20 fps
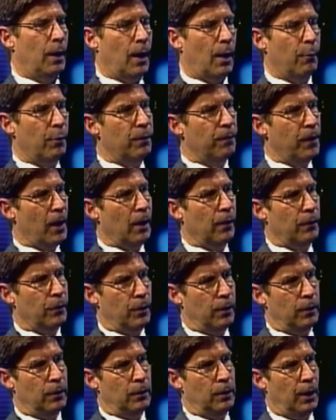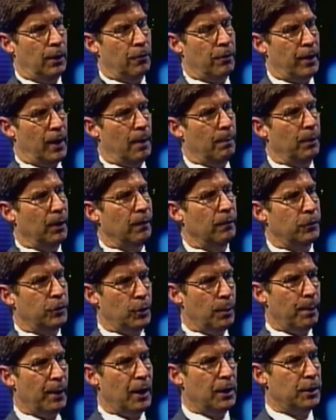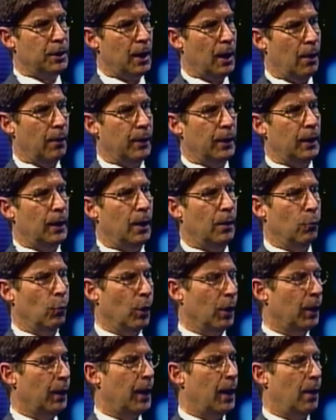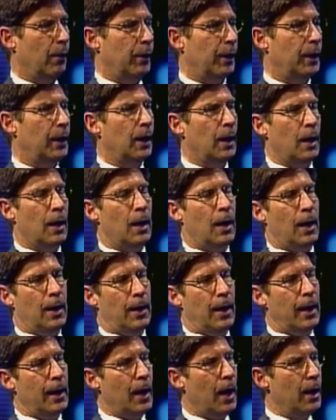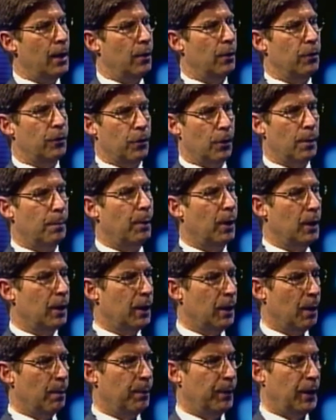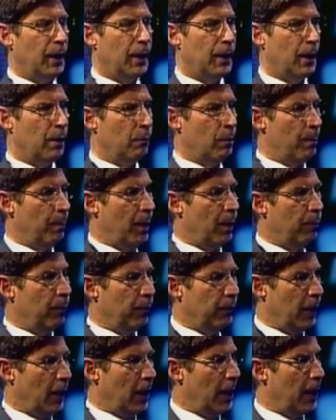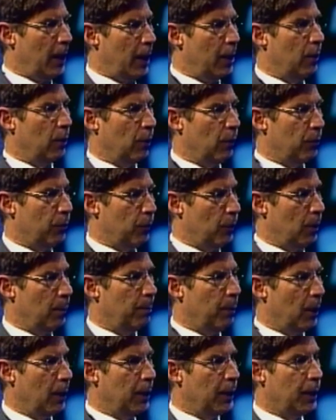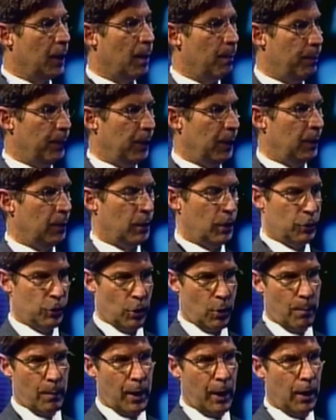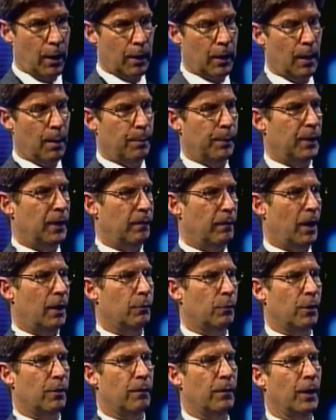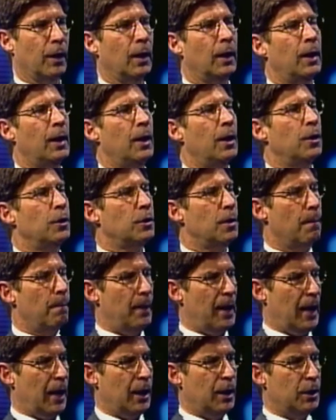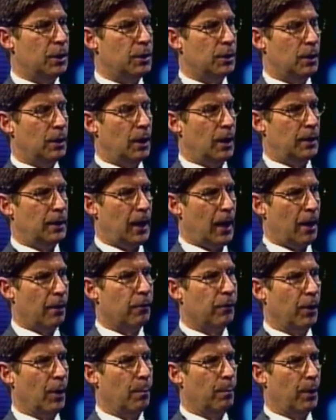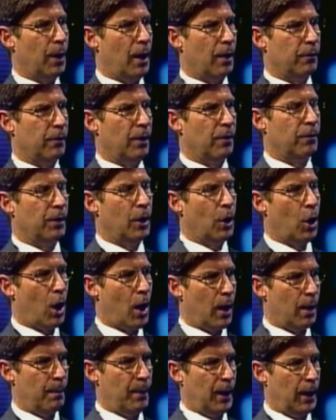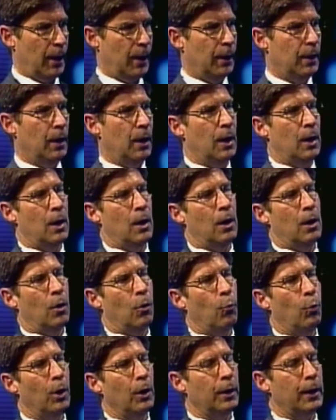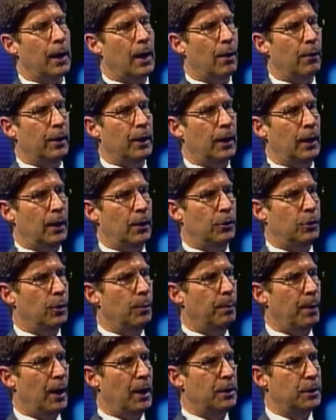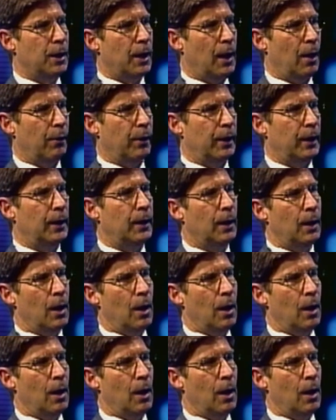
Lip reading: would follow the example of DuPage County and Will County, and they hire a third-party company. Again, remember that I hired a third-party company, the Joe Meyer Company of Edwardsville, to manage the tax sale process and automate it. Will County and DuPage County